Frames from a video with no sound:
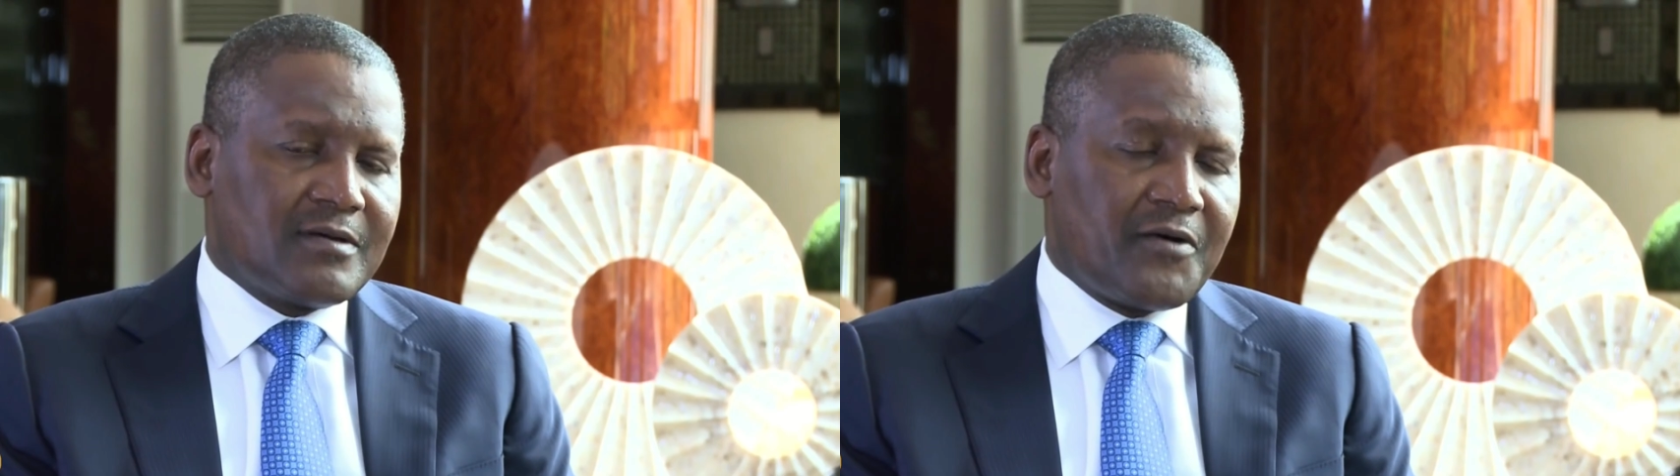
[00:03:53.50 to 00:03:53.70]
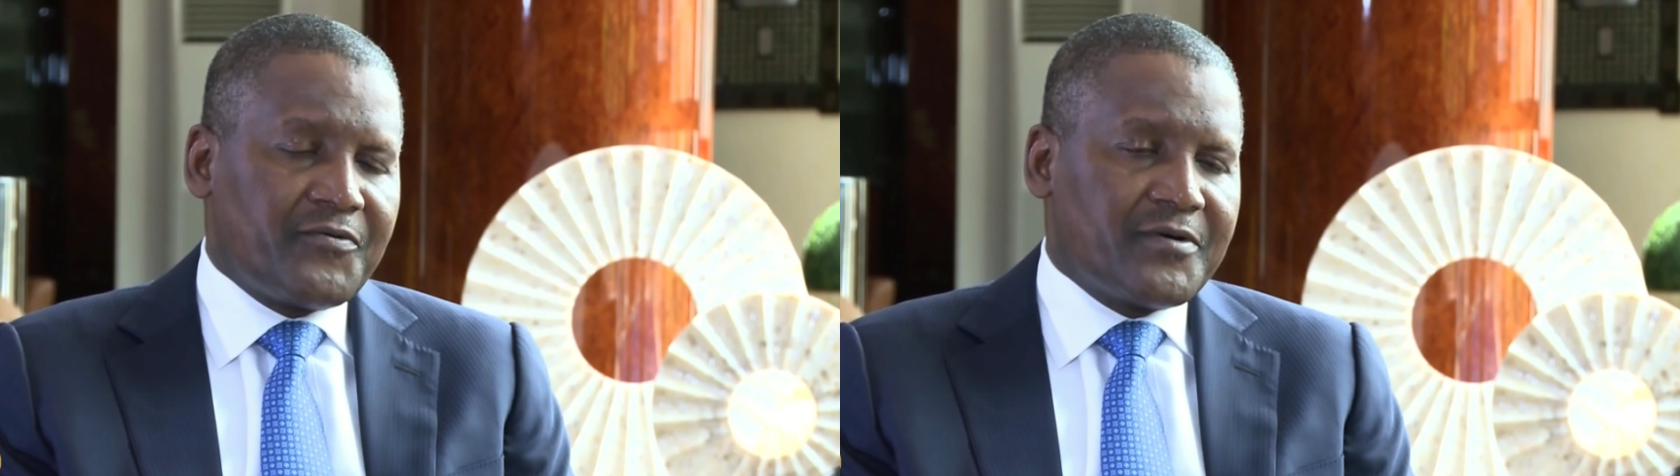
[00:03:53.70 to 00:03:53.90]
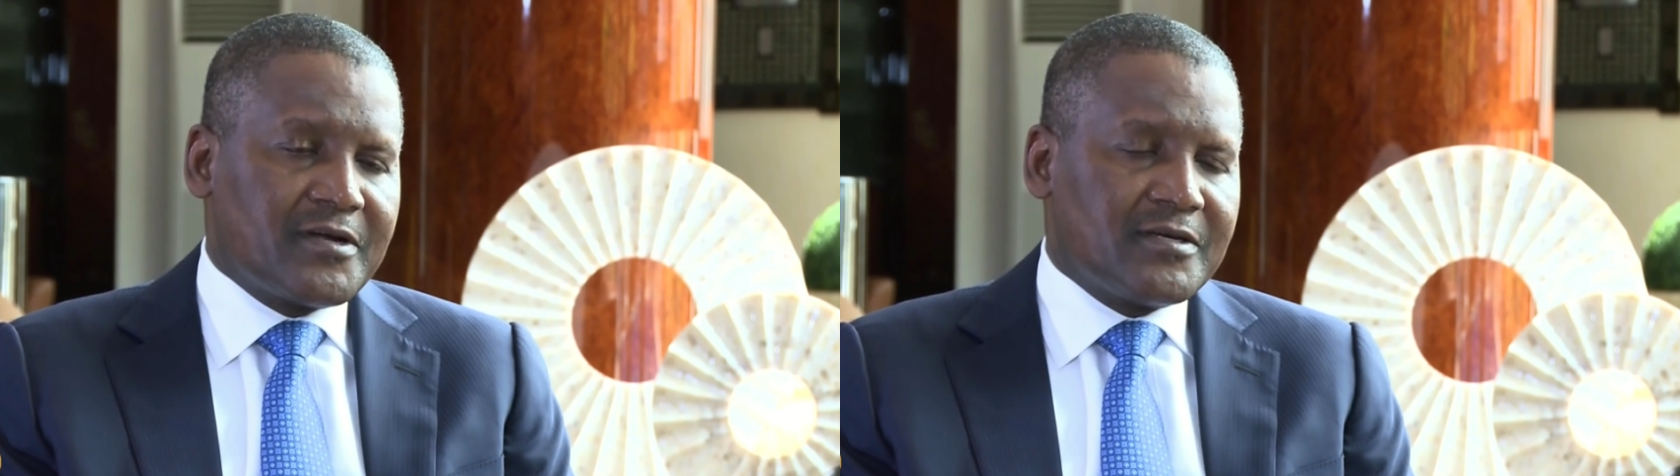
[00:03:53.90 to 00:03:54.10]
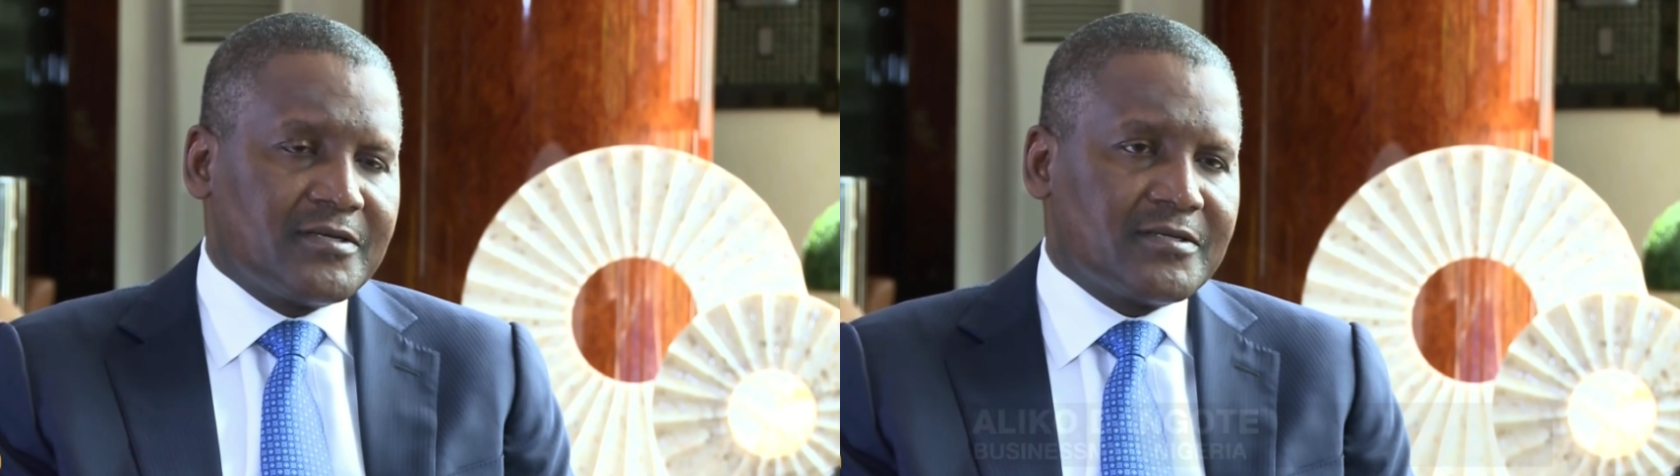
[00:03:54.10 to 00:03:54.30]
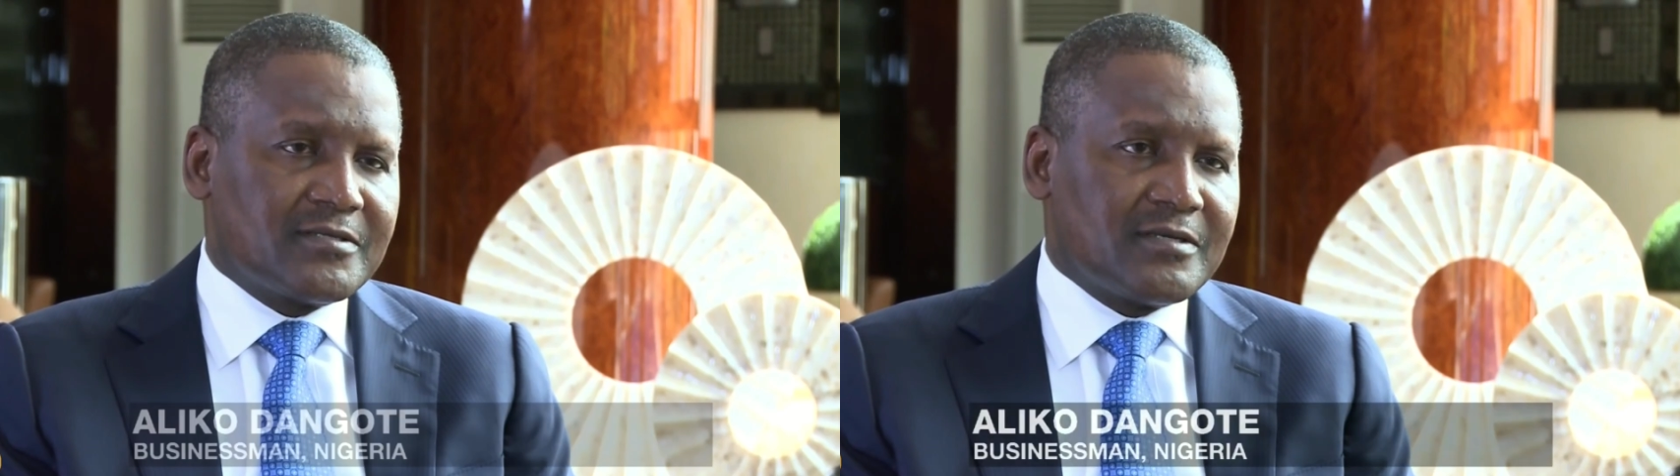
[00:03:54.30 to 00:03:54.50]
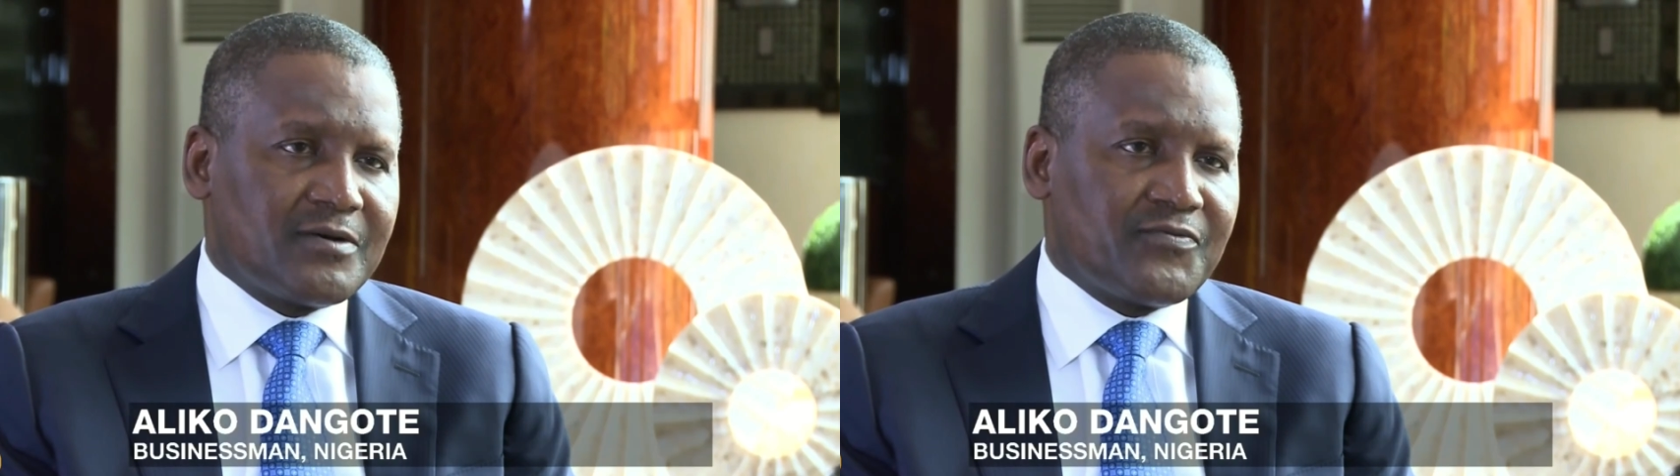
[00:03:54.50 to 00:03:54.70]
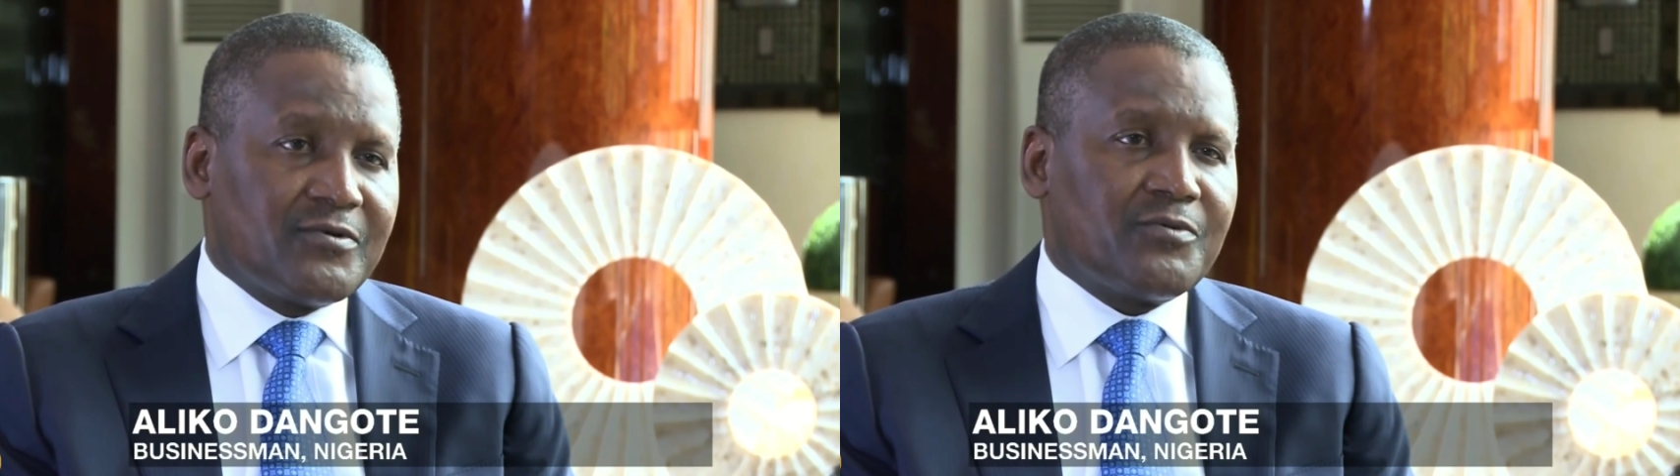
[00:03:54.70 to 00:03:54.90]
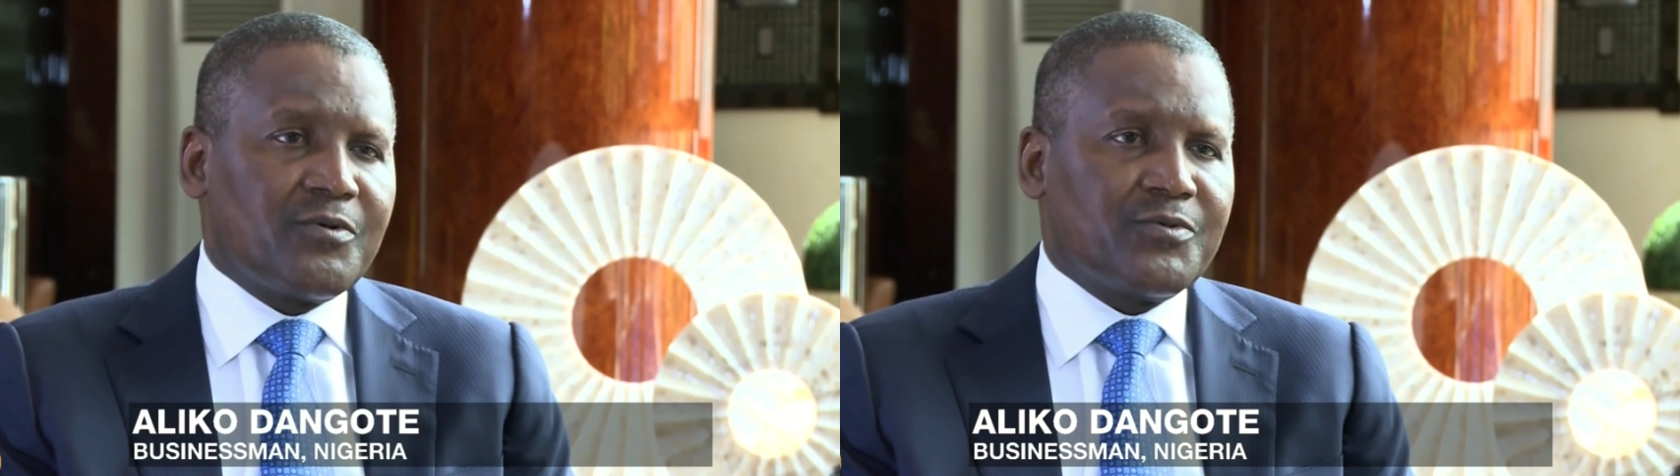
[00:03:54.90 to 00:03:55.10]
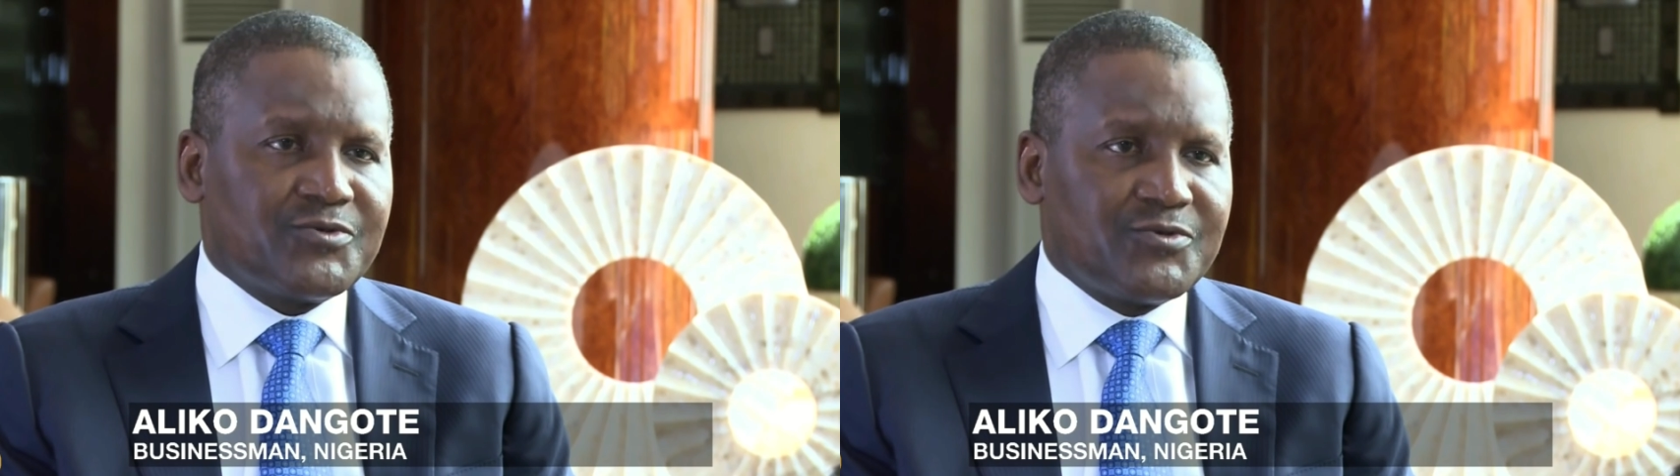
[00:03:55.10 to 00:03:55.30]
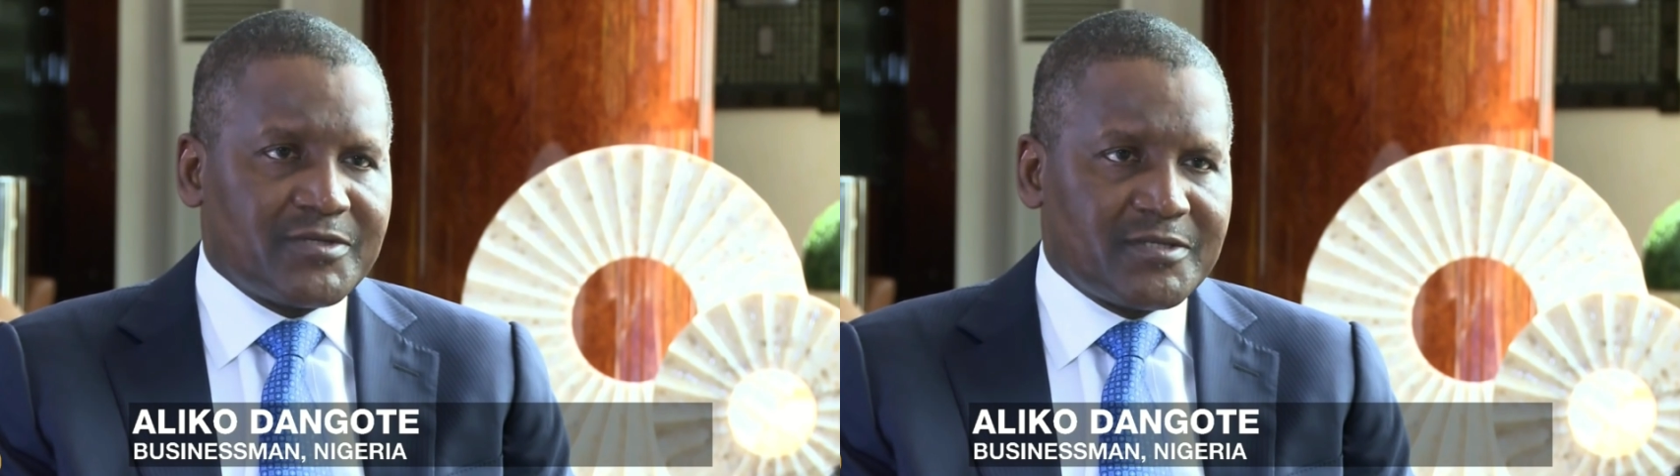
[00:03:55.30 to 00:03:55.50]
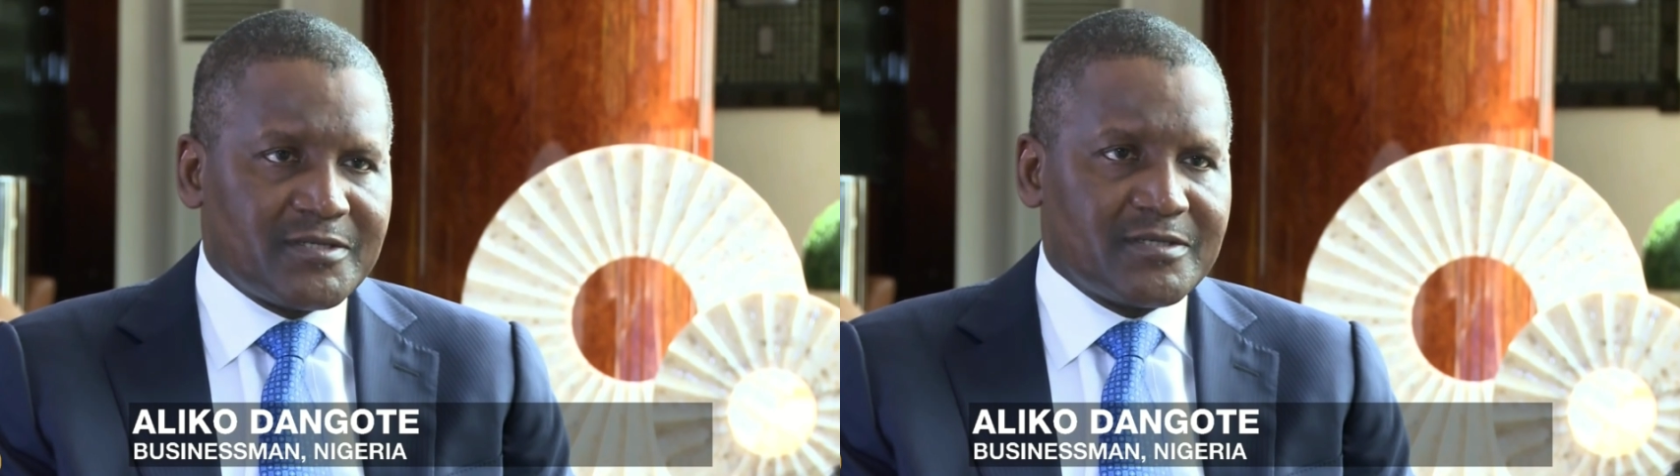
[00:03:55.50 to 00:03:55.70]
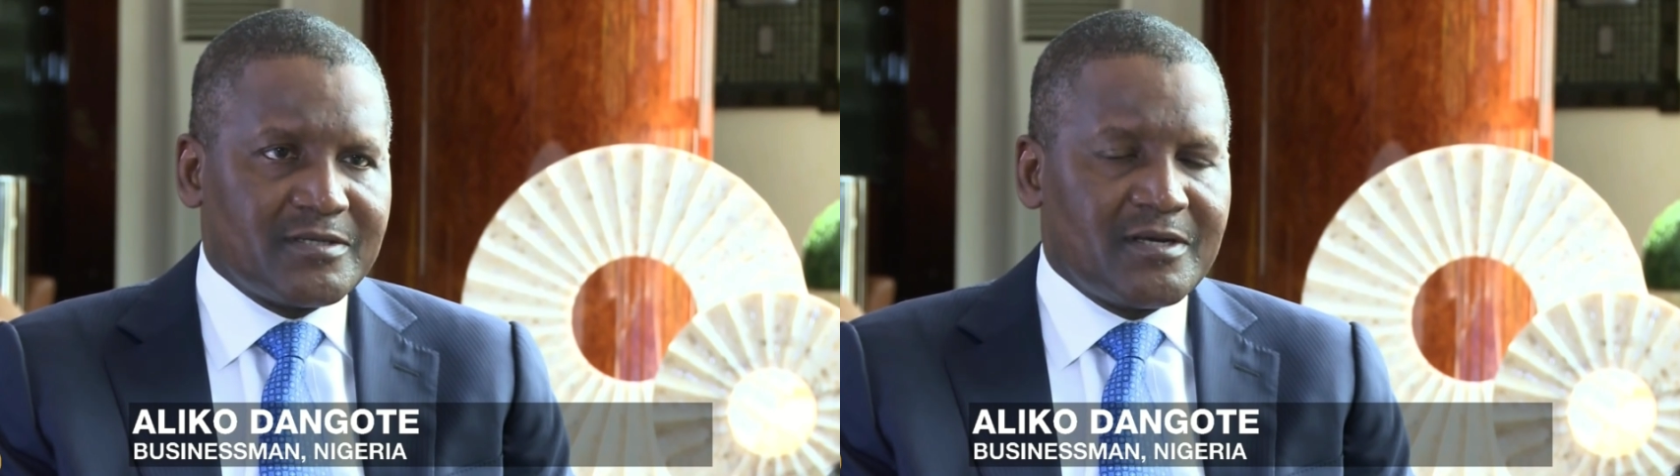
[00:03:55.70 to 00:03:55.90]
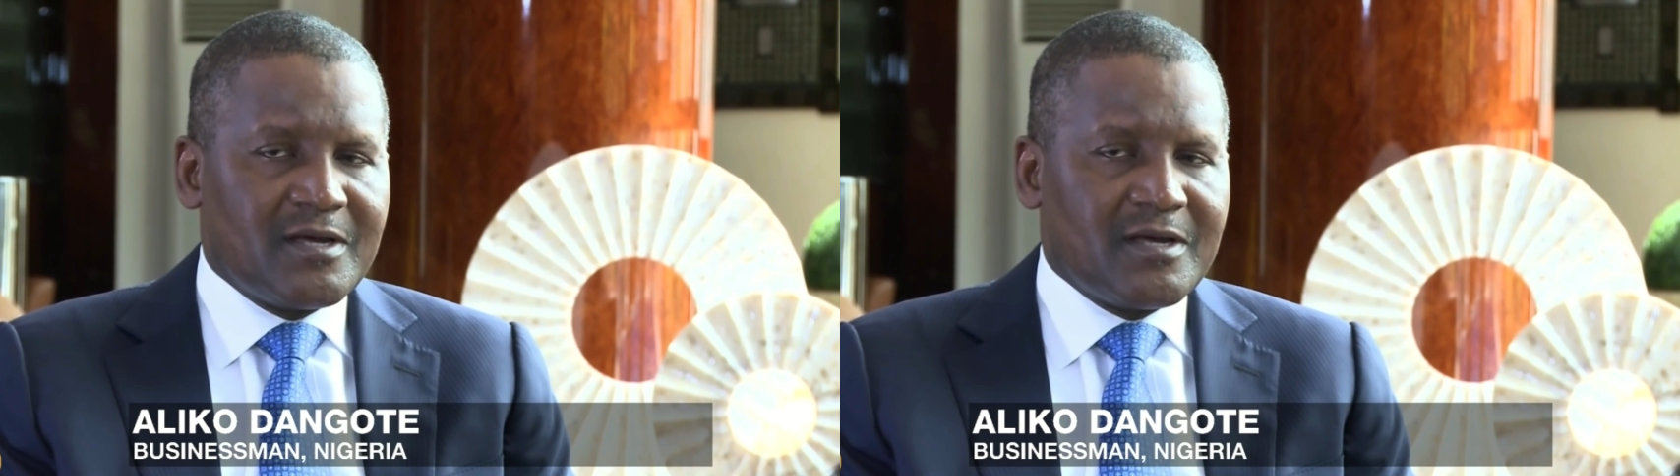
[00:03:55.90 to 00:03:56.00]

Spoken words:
Africa is full of opportunities.